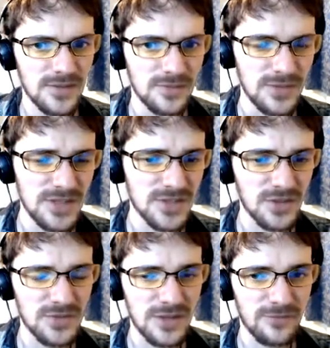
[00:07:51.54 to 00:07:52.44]
We need to
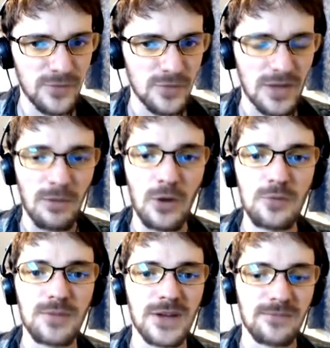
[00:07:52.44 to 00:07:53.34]
go get food. I'm
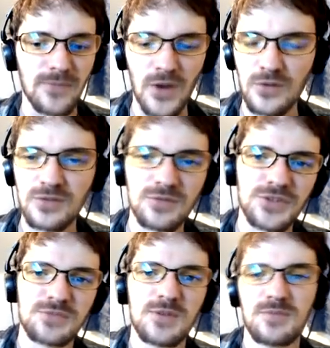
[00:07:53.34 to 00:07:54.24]
hoping not only will
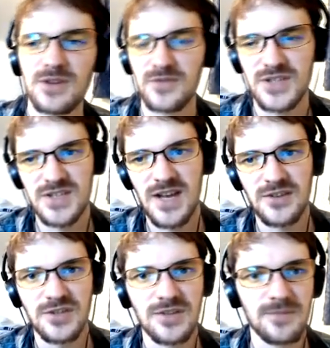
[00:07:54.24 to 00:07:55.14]
this be a bit of a
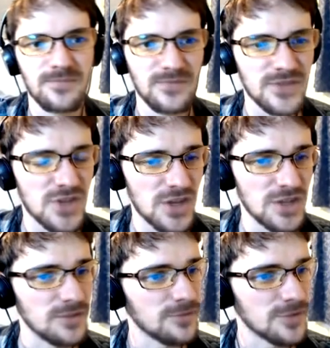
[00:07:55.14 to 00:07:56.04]
nostalgic
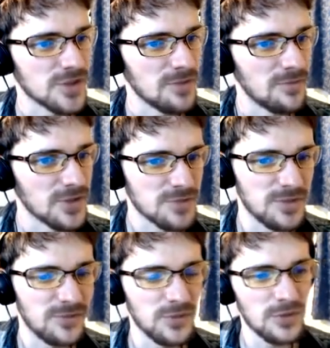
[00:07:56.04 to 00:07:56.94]
journey for some of us,
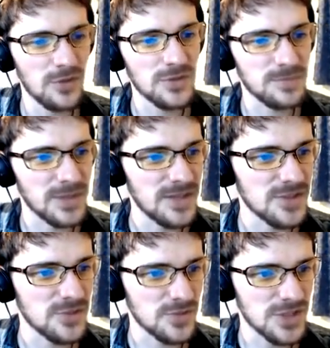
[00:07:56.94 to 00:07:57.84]
but if you're going to play
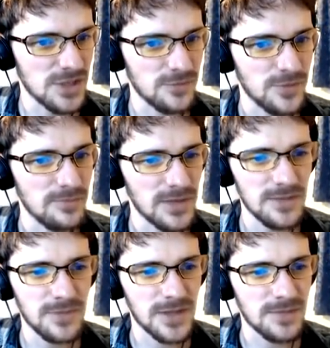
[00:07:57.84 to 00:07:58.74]
this yourself, you
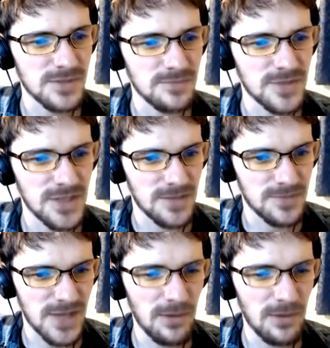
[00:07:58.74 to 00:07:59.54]
might pick up some tips.